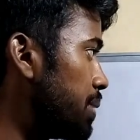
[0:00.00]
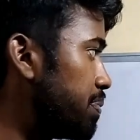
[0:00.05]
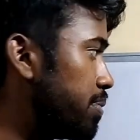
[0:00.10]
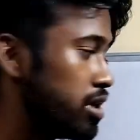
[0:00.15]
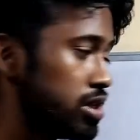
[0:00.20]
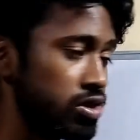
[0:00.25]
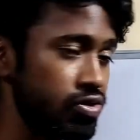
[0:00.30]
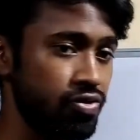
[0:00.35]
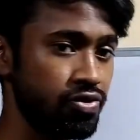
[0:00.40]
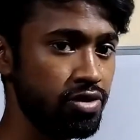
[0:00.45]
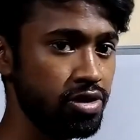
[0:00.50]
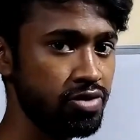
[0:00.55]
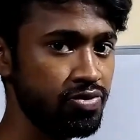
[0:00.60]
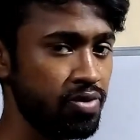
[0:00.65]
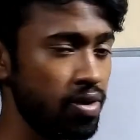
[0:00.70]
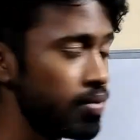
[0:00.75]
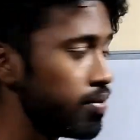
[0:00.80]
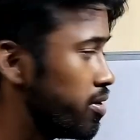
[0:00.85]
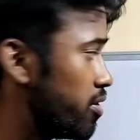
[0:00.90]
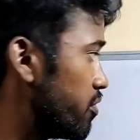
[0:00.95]
not plus
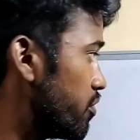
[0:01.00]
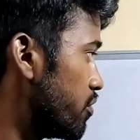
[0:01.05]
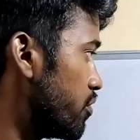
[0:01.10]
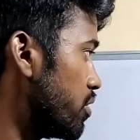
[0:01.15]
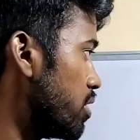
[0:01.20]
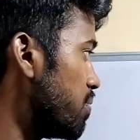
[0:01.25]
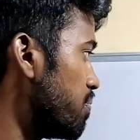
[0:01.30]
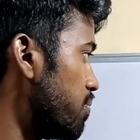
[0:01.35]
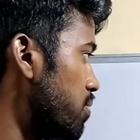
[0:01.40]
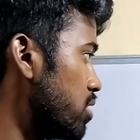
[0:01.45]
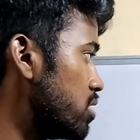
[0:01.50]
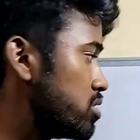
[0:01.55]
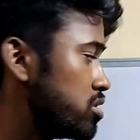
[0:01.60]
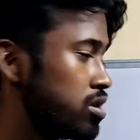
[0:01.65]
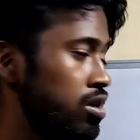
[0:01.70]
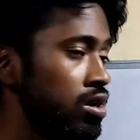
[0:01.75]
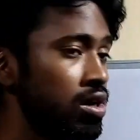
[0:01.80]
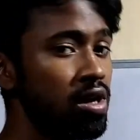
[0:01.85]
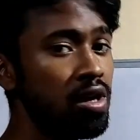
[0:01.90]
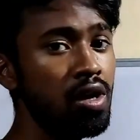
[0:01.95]
first form of verb
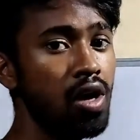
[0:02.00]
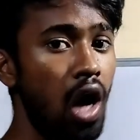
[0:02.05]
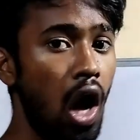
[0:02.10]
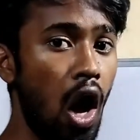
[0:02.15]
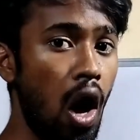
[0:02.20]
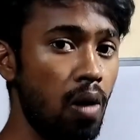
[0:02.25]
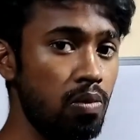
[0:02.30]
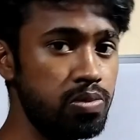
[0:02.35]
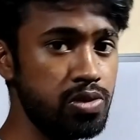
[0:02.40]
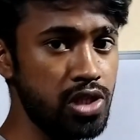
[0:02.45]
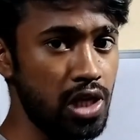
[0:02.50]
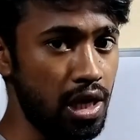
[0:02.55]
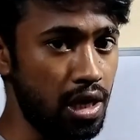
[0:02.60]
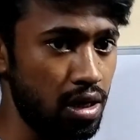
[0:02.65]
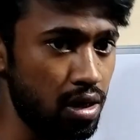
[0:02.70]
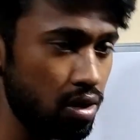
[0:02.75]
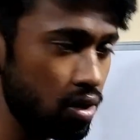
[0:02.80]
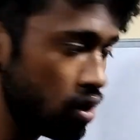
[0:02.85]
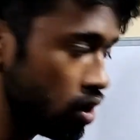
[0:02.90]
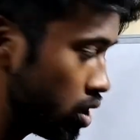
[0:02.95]
plus
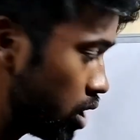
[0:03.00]
object.